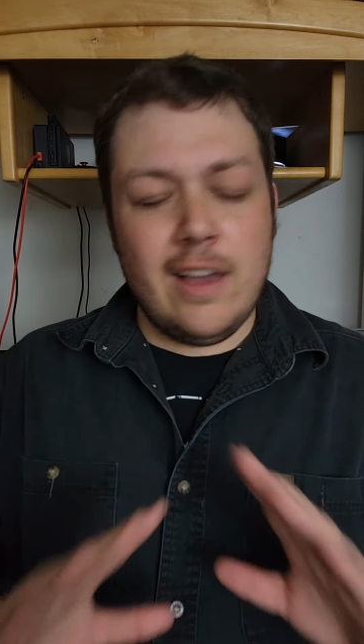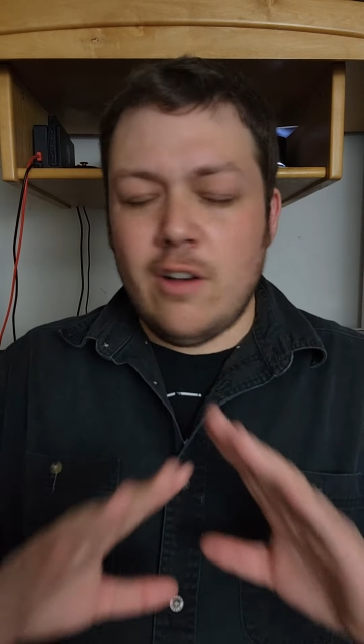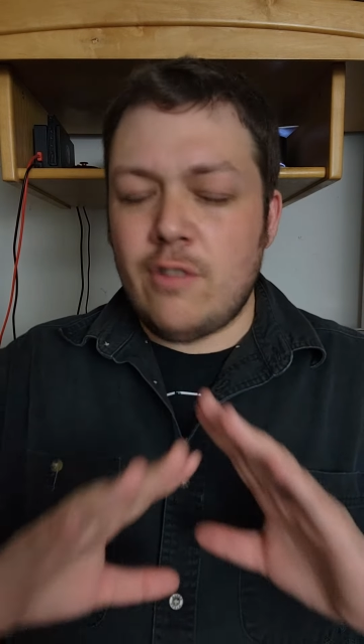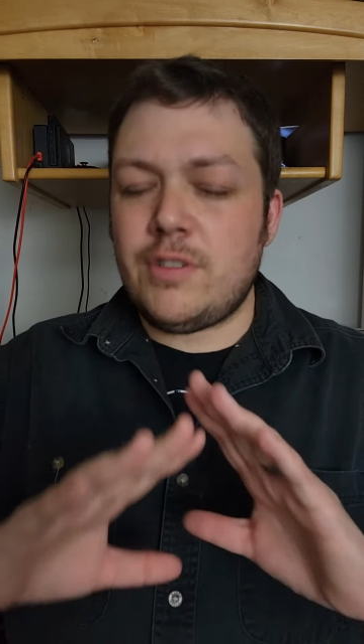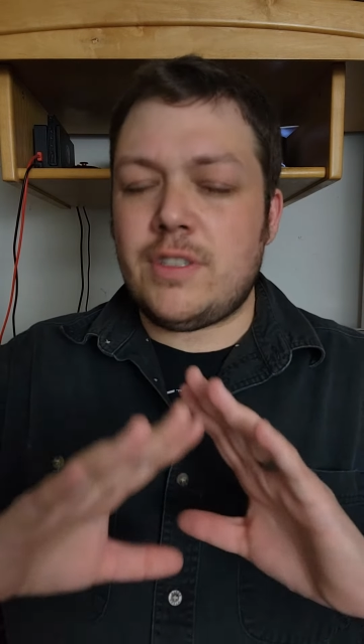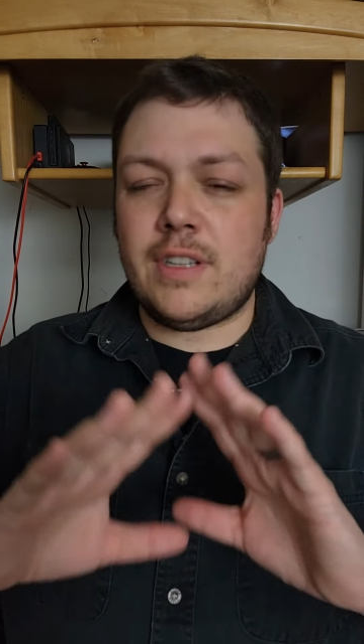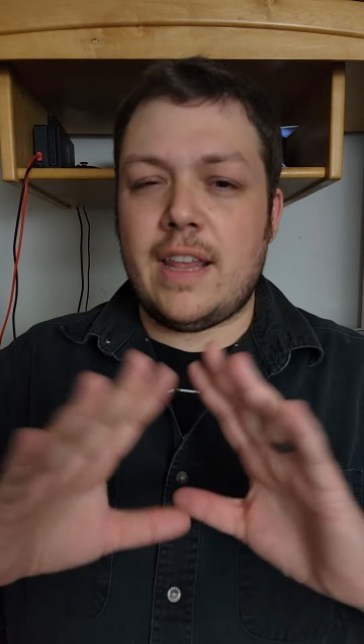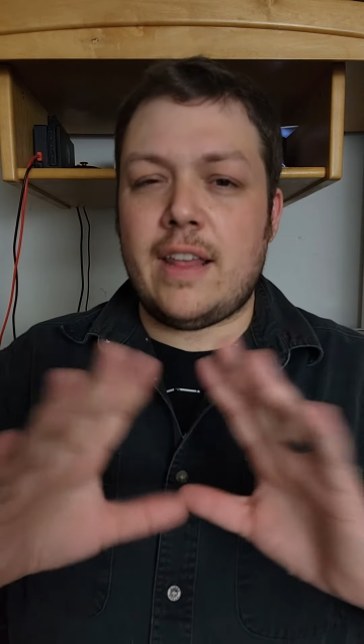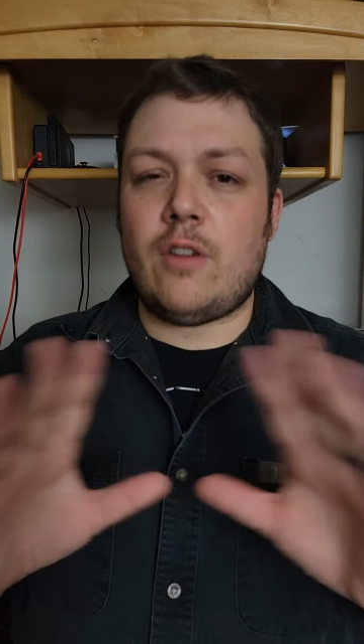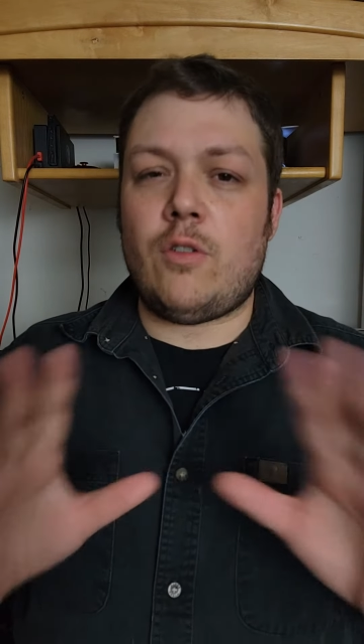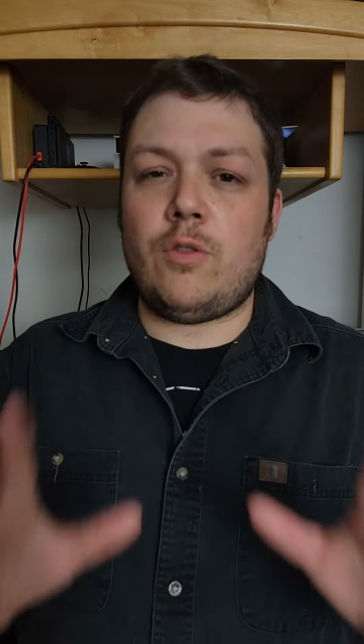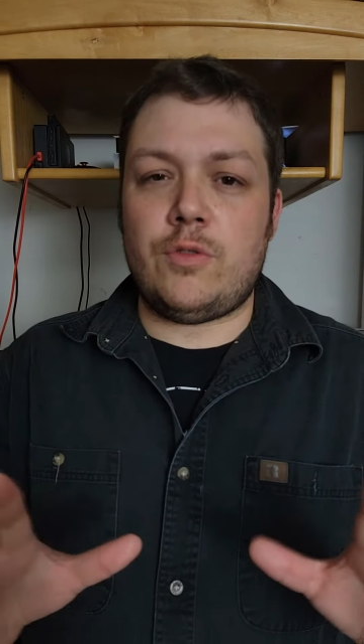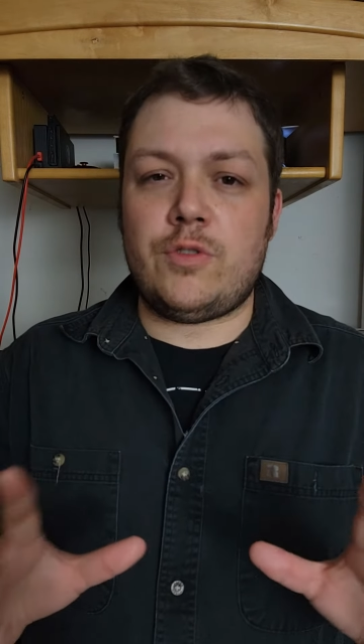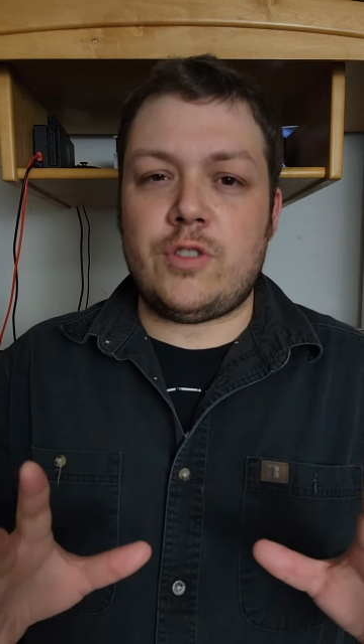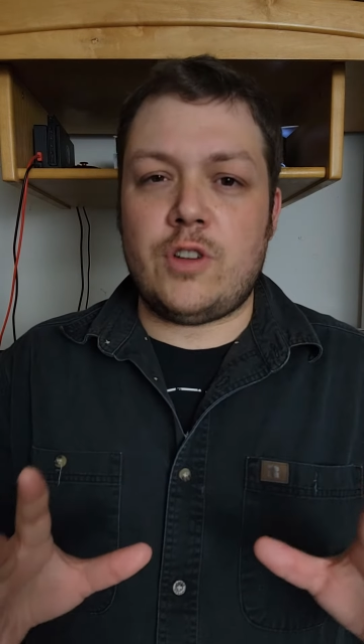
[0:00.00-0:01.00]
goes into that
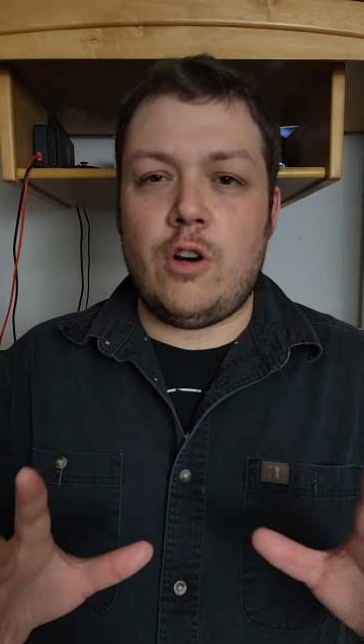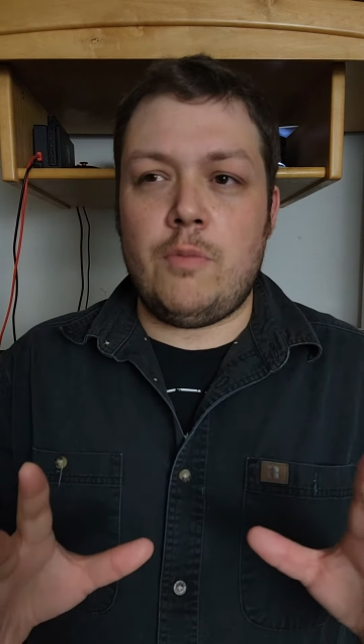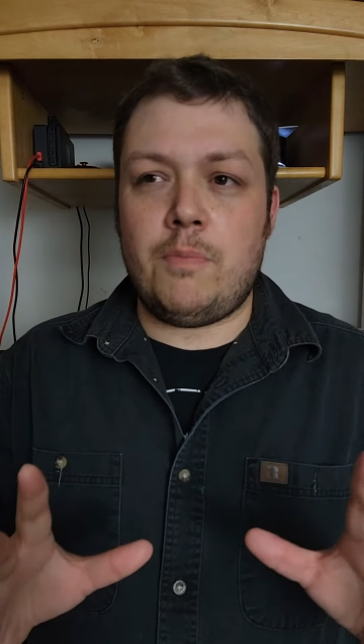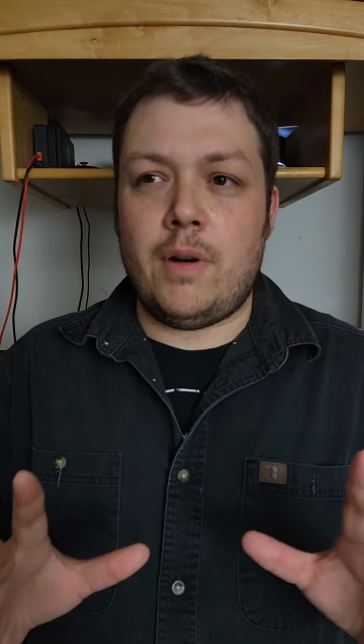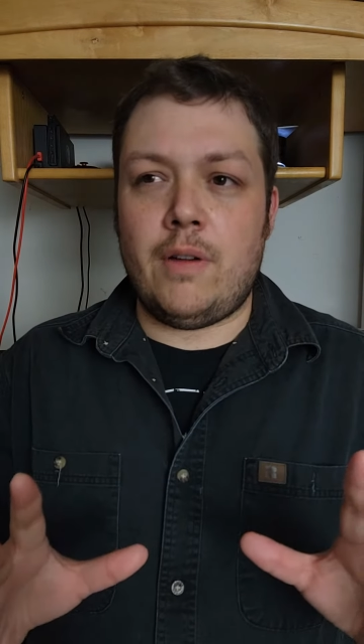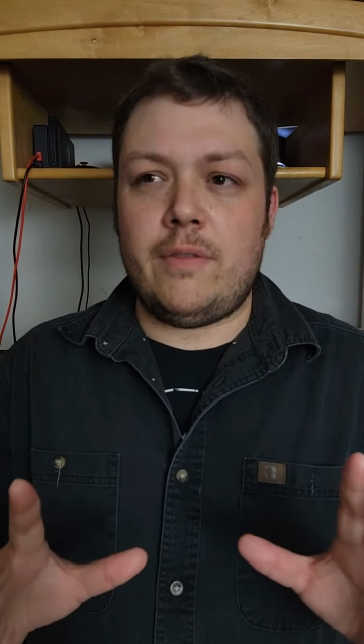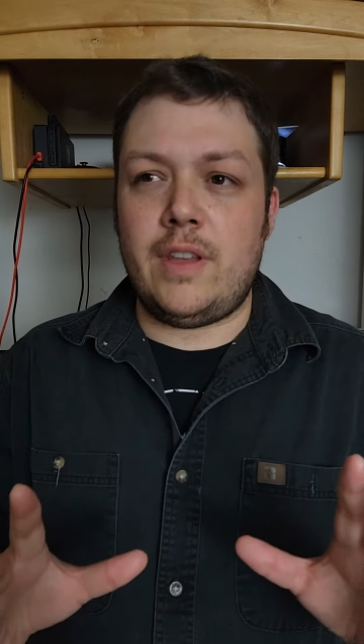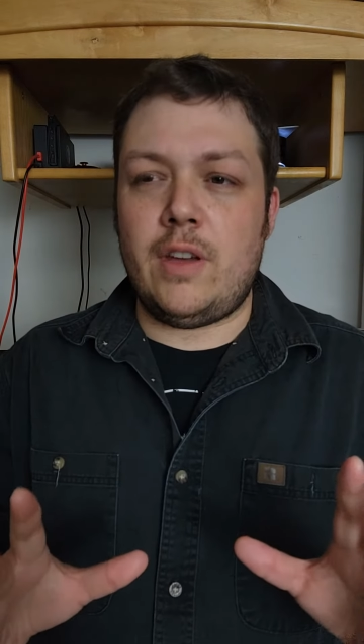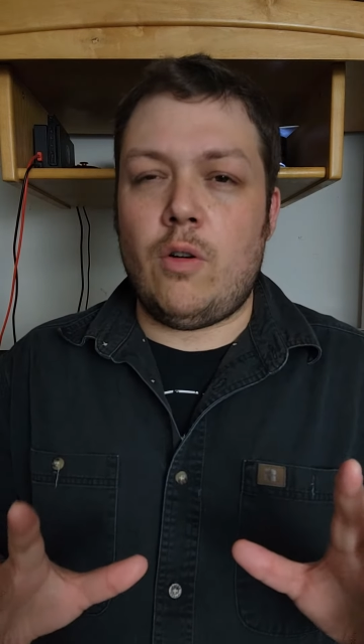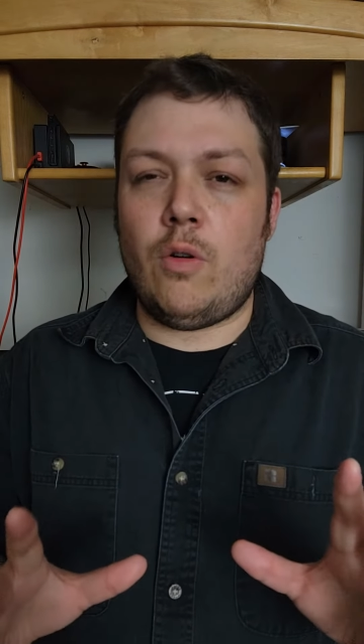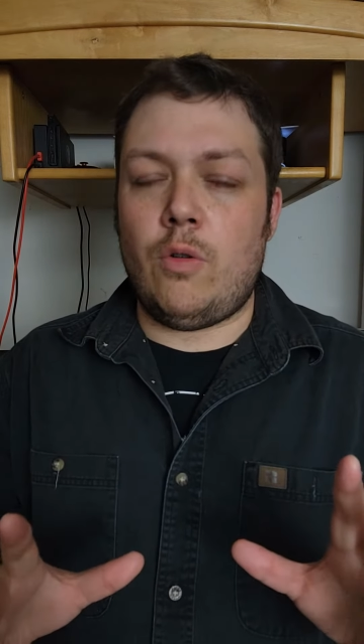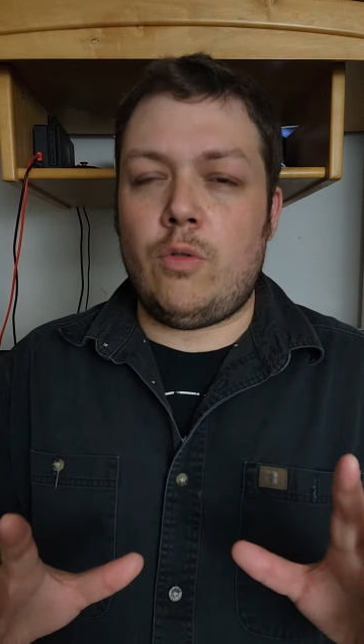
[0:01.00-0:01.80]
whole scope of the